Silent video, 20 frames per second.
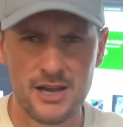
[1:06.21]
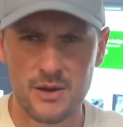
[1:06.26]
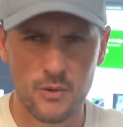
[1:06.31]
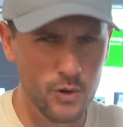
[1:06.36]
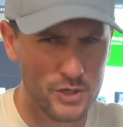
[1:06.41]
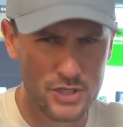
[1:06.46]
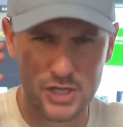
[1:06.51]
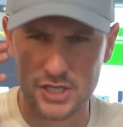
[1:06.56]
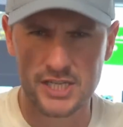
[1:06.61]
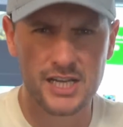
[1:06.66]

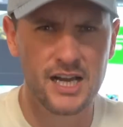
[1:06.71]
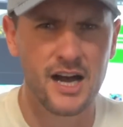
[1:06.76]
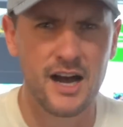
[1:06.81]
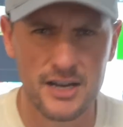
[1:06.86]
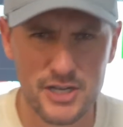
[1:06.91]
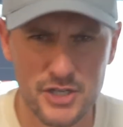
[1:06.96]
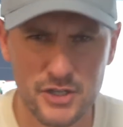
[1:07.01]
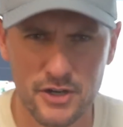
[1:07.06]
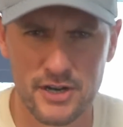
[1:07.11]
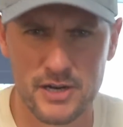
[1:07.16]
which is
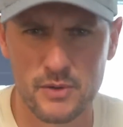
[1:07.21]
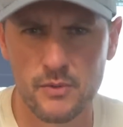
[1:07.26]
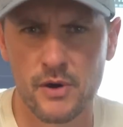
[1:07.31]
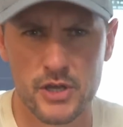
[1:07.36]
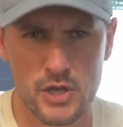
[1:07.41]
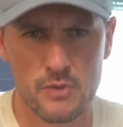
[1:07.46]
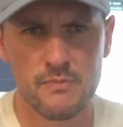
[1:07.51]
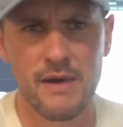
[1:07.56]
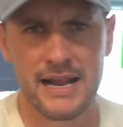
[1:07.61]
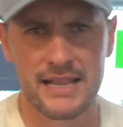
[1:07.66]
contrary to
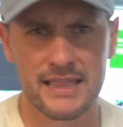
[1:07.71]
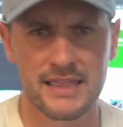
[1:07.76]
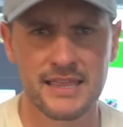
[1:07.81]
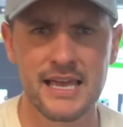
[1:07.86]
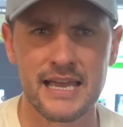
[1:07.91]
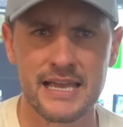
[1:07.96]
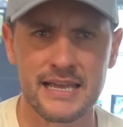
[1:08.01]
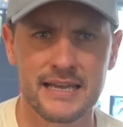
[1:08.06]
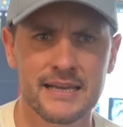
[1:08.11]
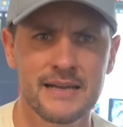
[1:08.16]
what you might
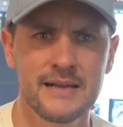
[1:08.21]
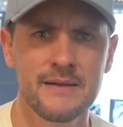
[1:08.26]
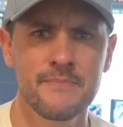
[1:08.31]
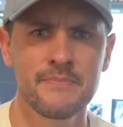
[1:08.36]
think.